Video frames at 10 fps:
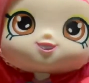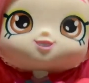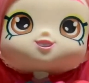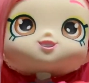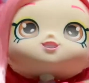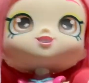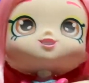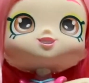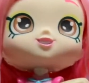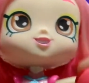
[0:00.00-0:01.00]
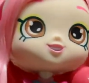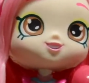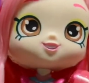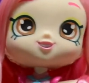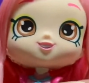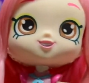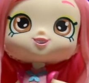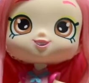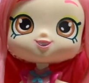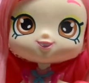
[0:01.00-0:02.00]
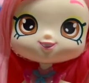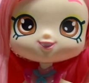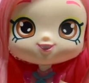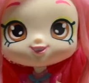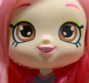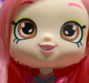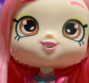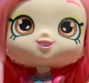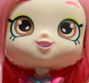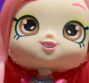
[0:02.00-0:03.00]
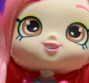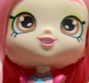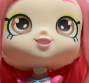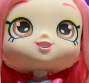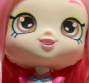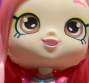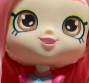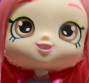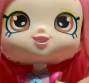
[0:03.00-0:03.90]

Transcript: um, I think it's so neat that this, like she can put it on her hip.